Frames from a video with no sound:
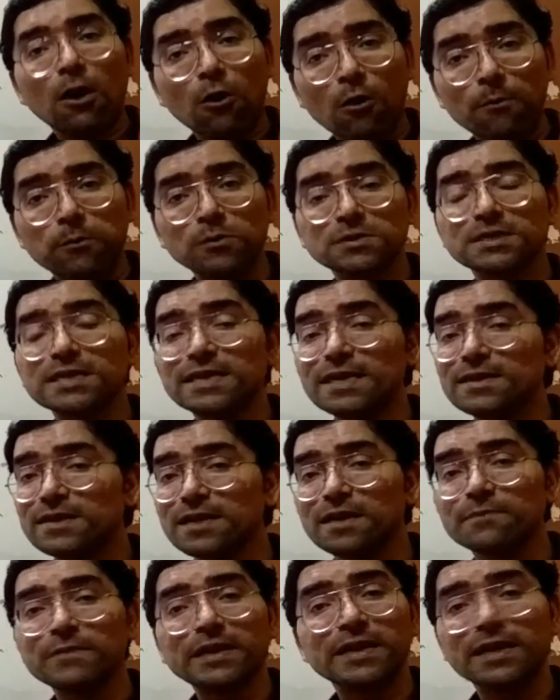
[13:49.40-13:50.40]
Opposite in
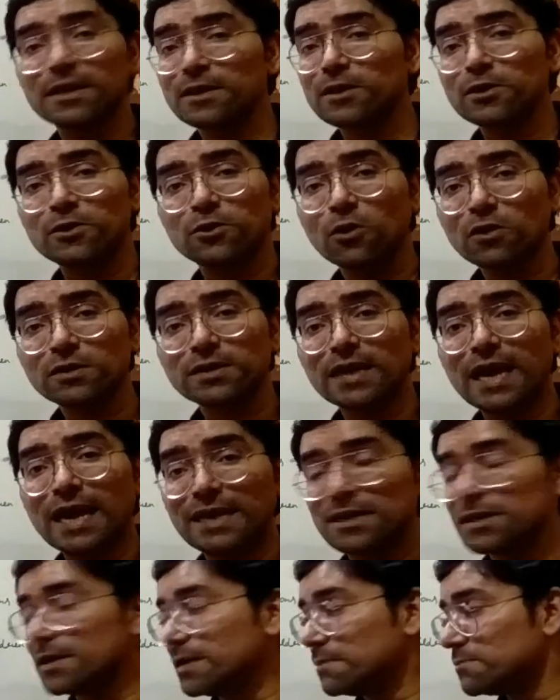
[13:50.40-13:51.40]
their meaning, not
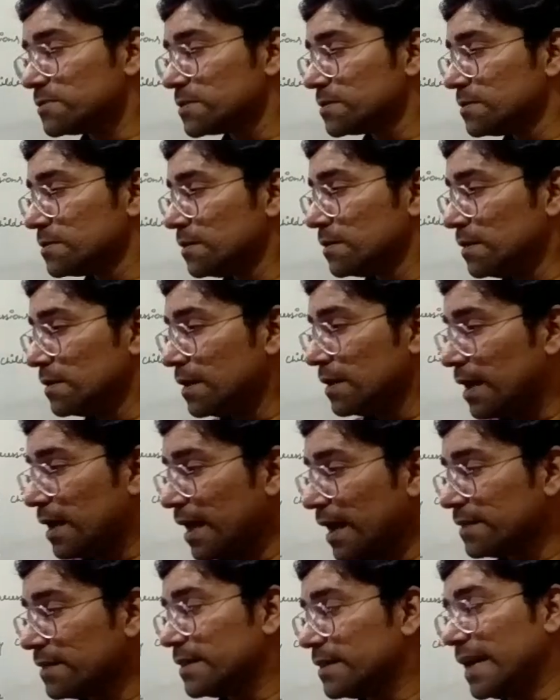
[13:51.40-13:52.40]
antonyms.
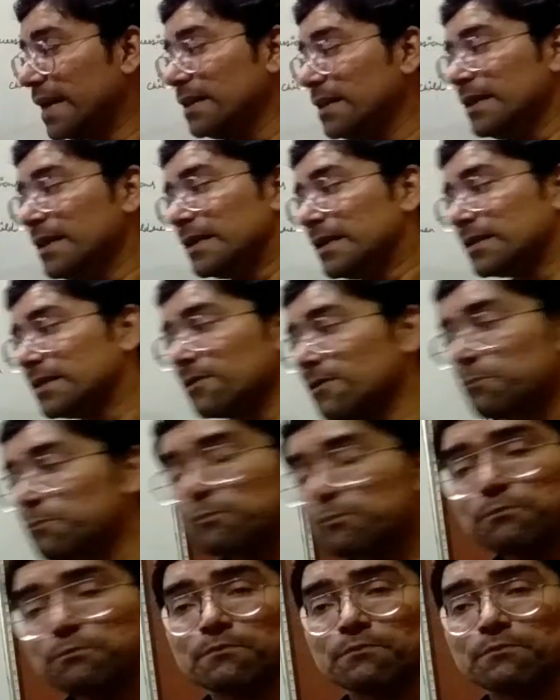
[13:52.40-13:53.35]
And then the